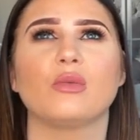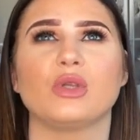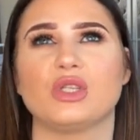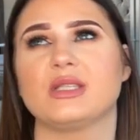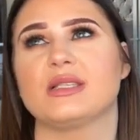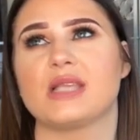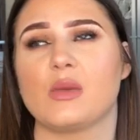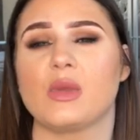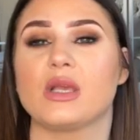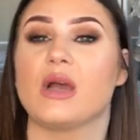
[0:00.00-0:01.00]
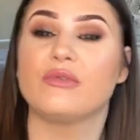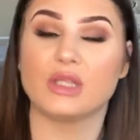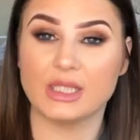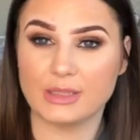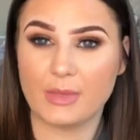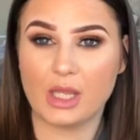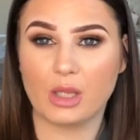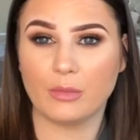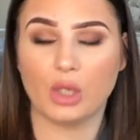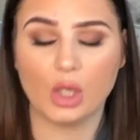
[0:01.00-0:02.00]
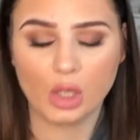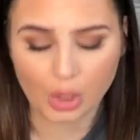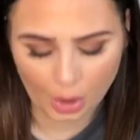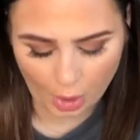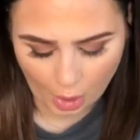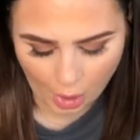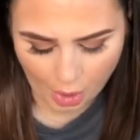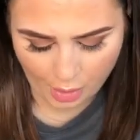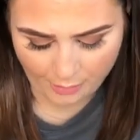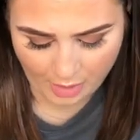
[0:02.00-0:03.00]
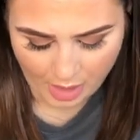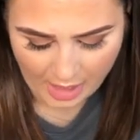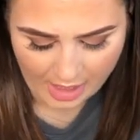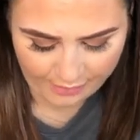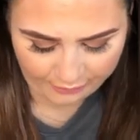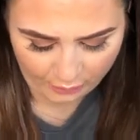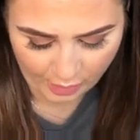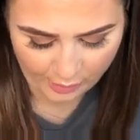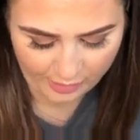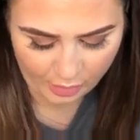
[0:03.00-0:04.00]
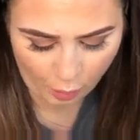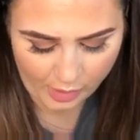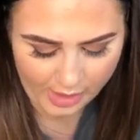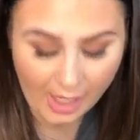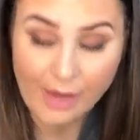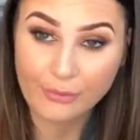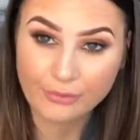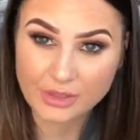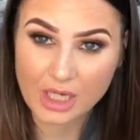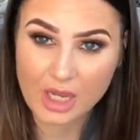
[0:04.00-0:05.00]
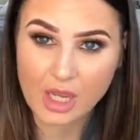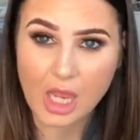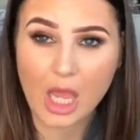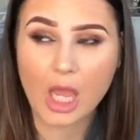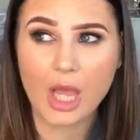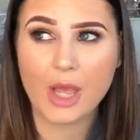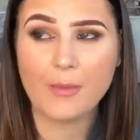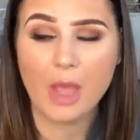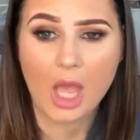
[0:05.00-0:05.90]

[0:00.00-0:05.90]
which is the same week that I've done this makeup look. If not, it'll be the week after.